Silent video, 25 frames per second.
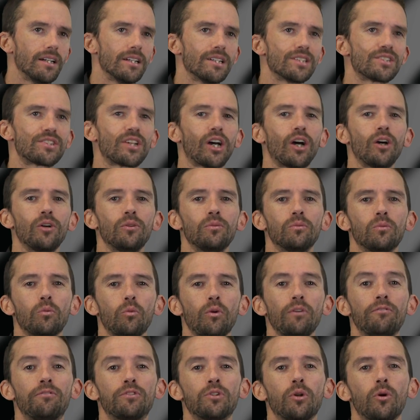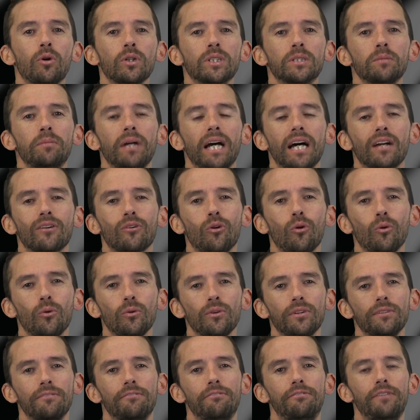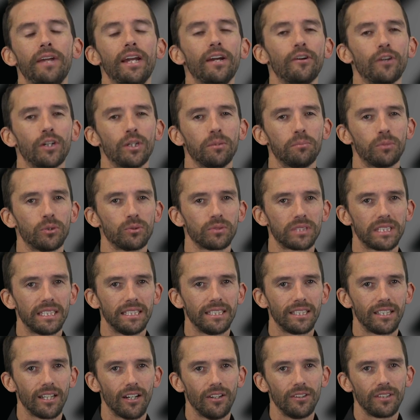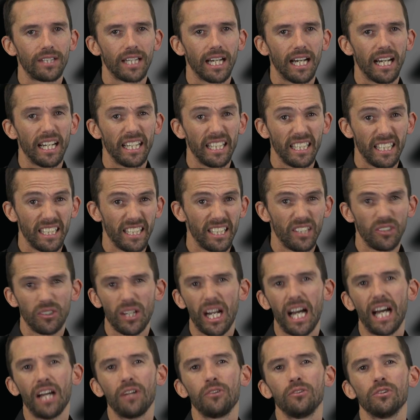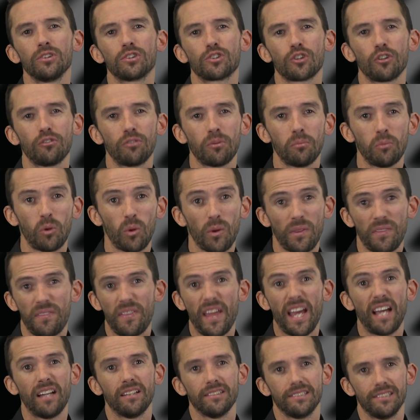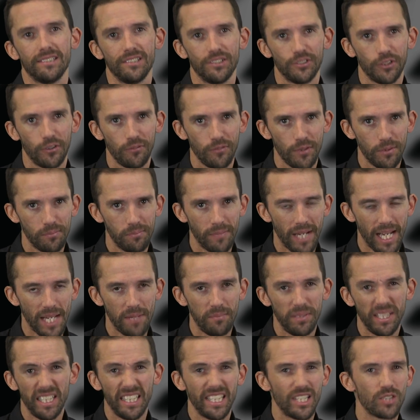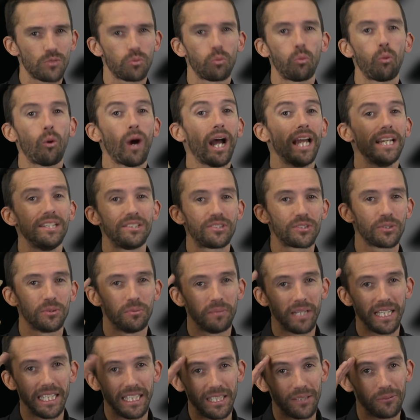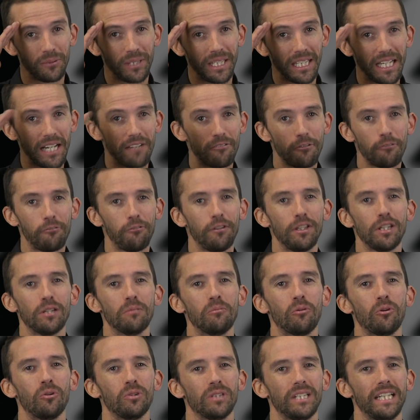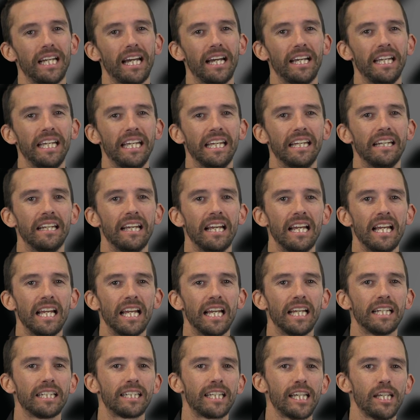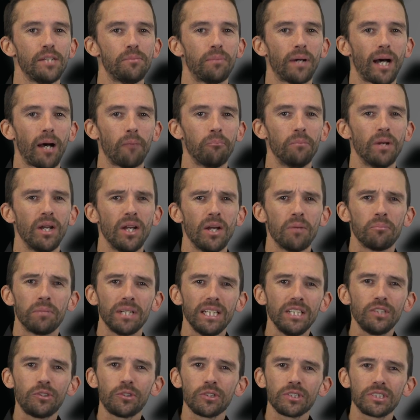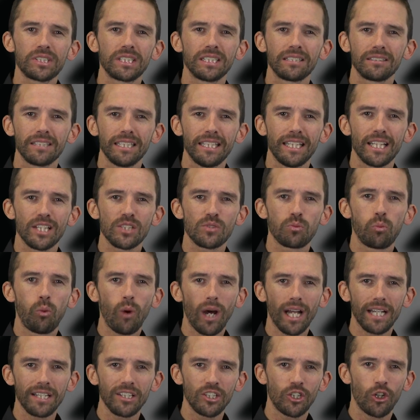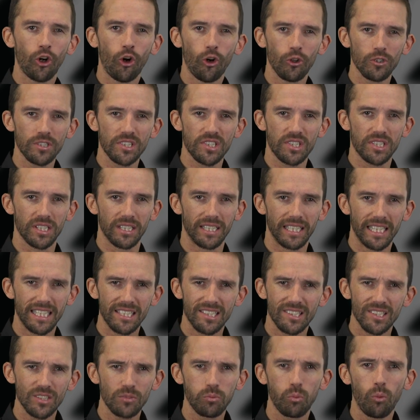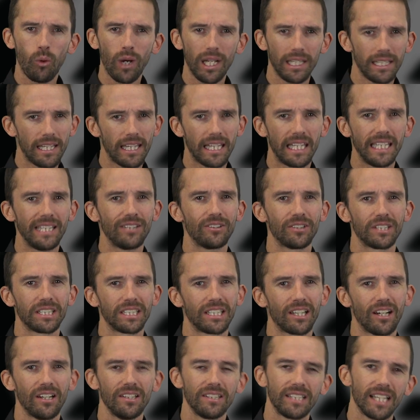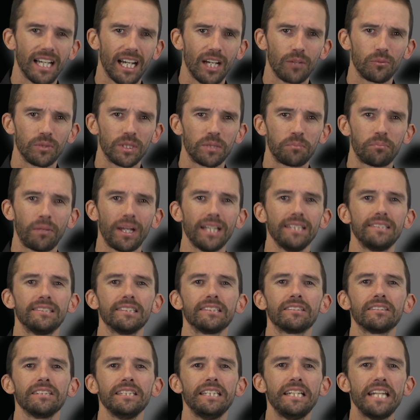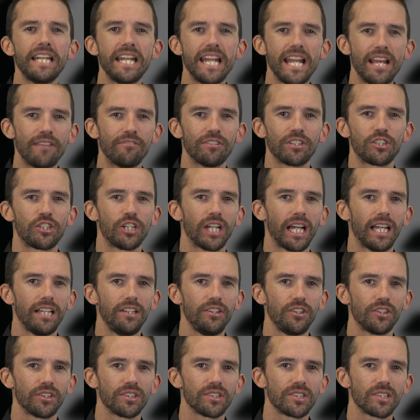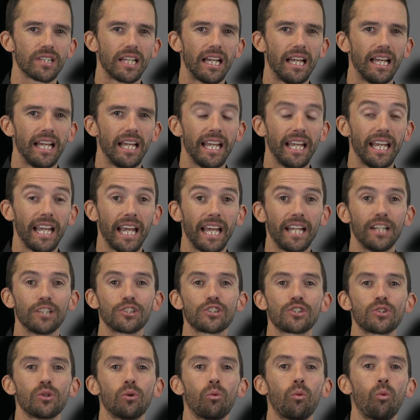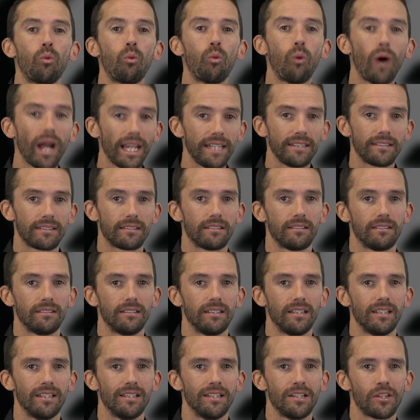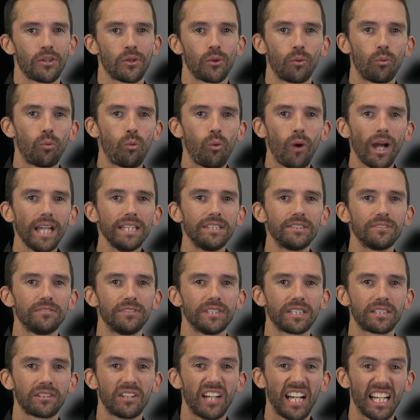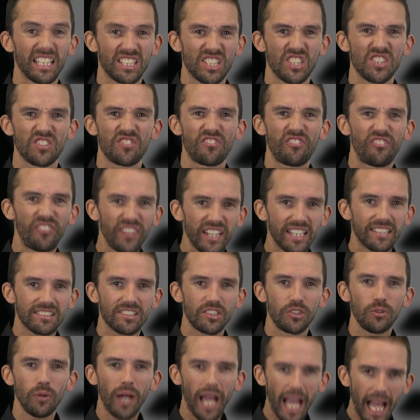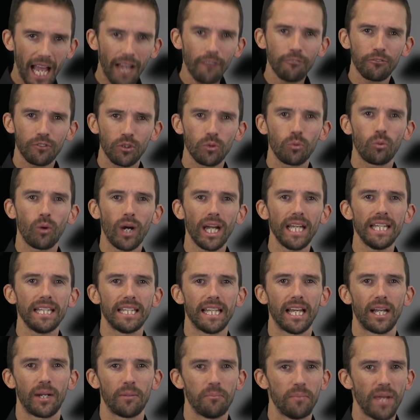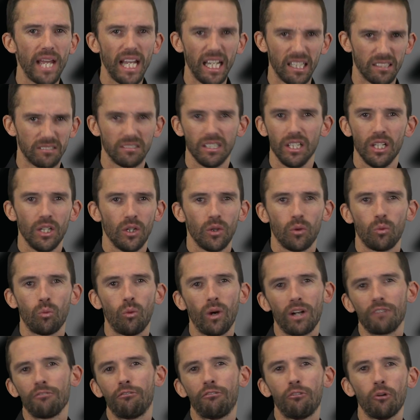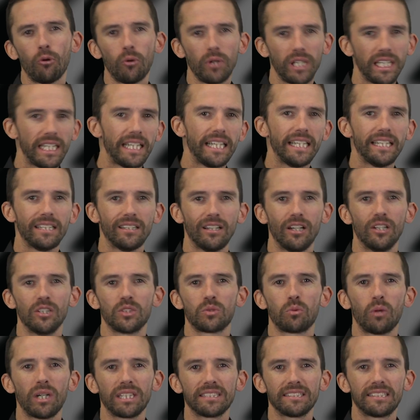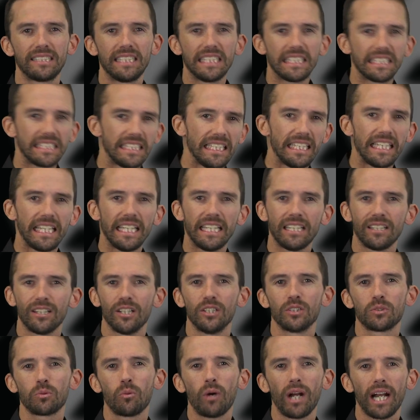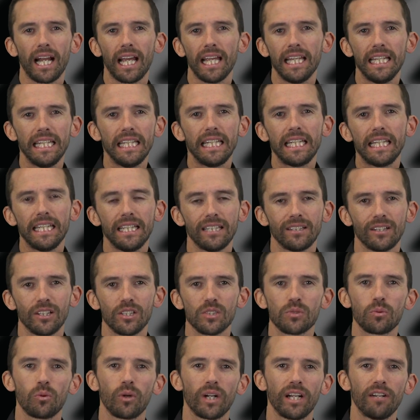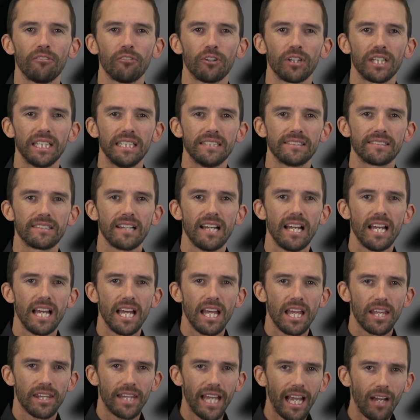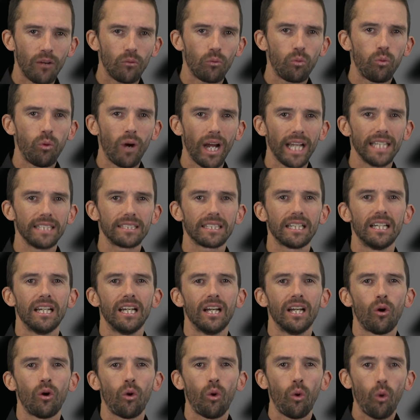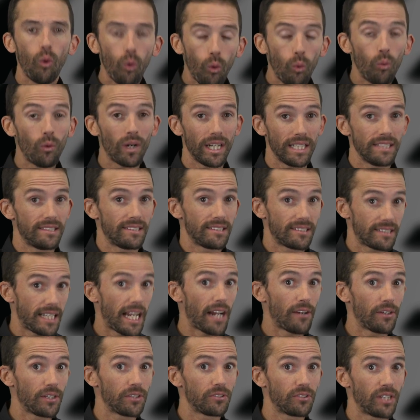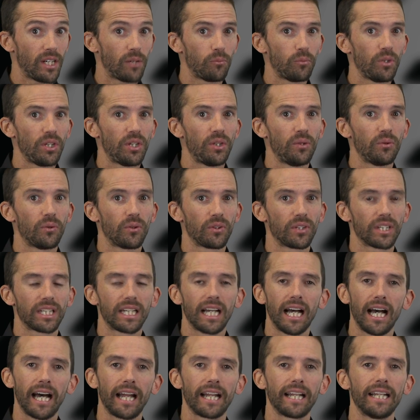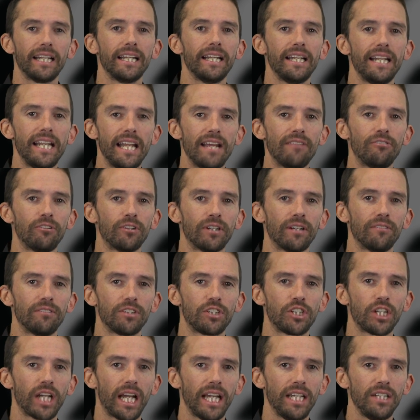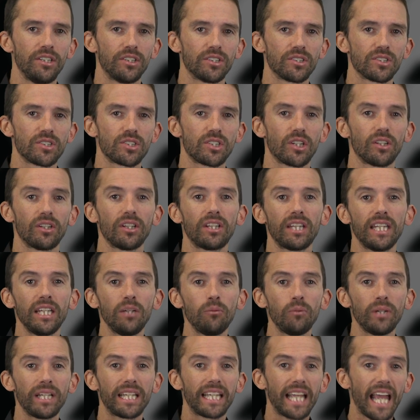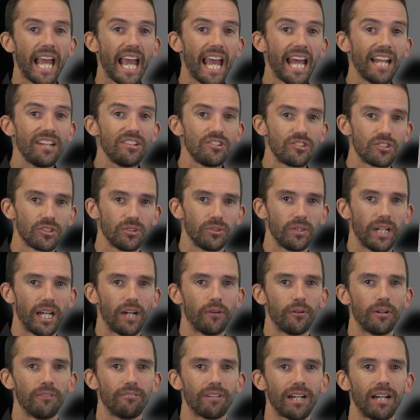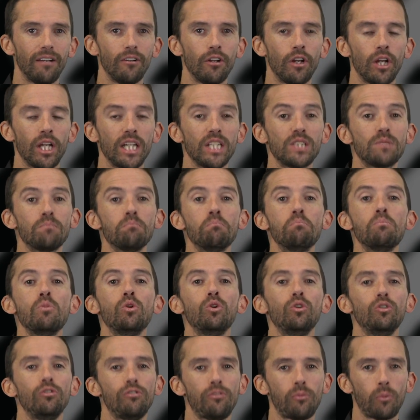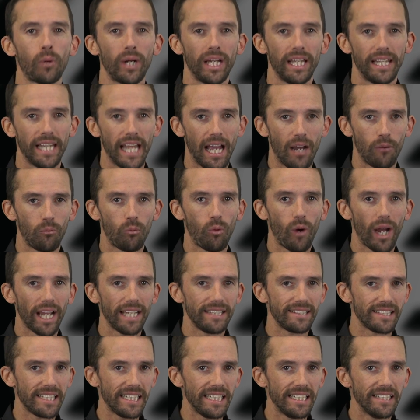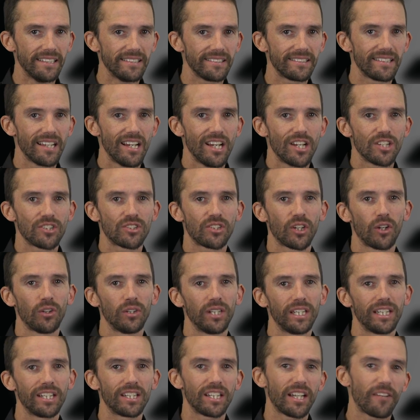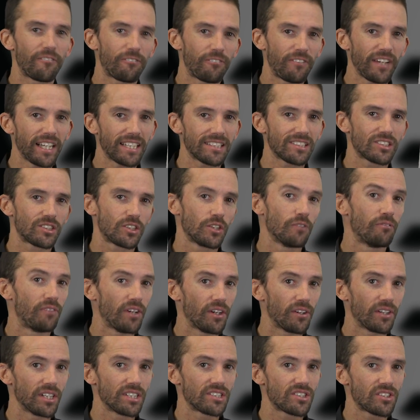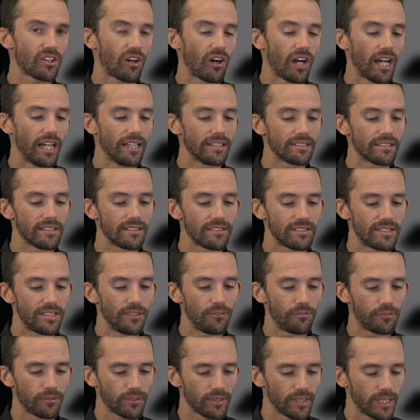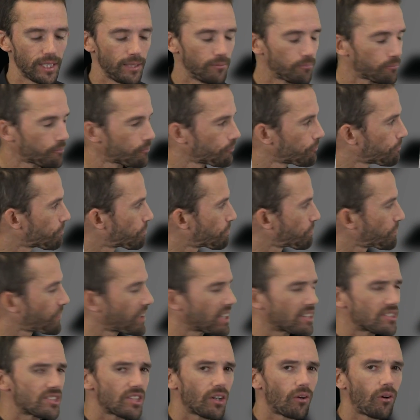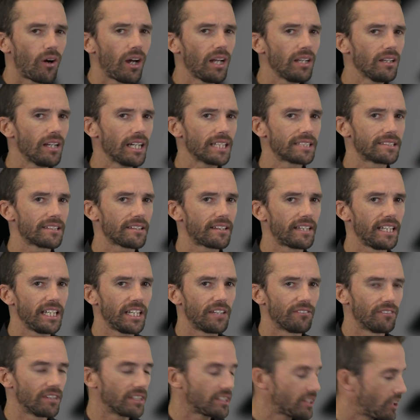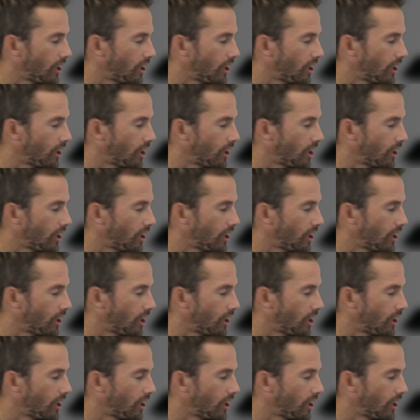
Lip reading: So we've talked about all the variables in go-karting, and there are hundreds of them or thousands of them maybe, and there's way too many that we could ever fit them all in our head and keep up. But interestingly, there's one constant. There's this one thing on a go-kart which basically never changes, and it's the weight. The weight of your class is fixed. You have to weigh that amount. 140 kilos, 160 kilos, 180 kilos, whatever it is. That weight always is carried around with you on the kart, and it never ever changes. So the thing we can do, however, is move where that weight is so that it affects the various tyres differently. So I like to think of it